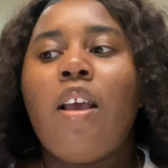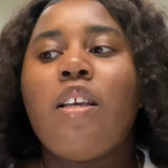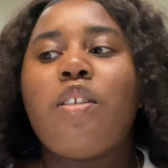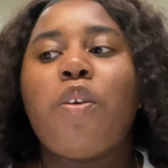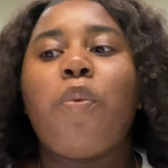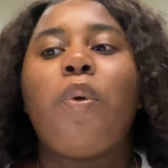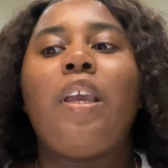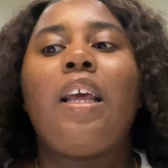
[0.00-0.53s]

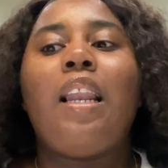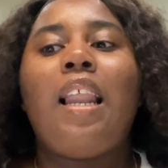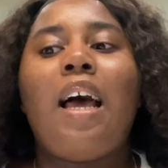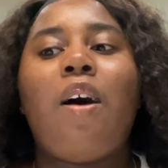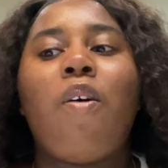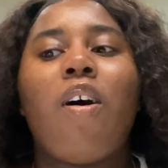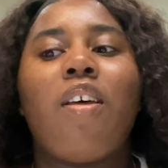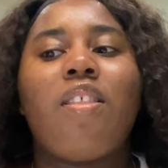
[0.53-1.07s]
So we
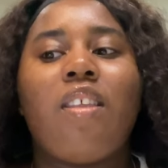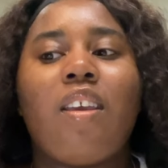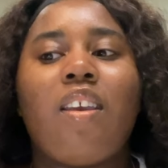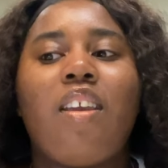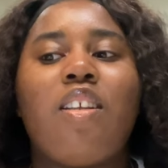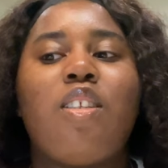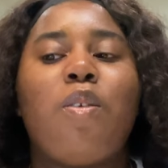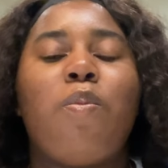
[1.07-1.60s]
allow our
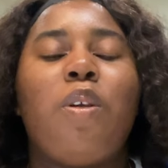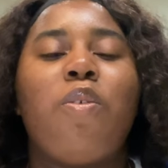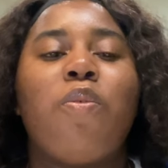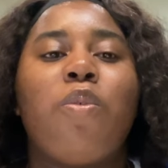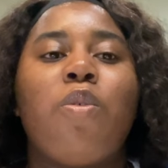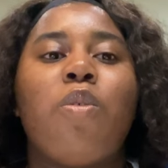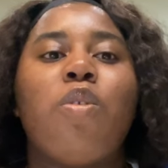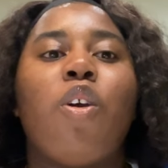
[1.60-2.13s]
thinking to be
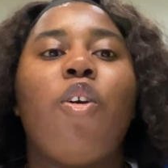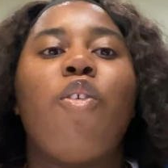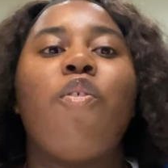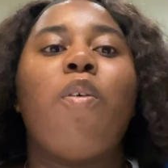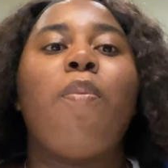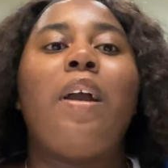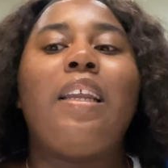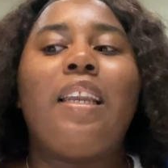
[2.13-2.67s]
ruled over by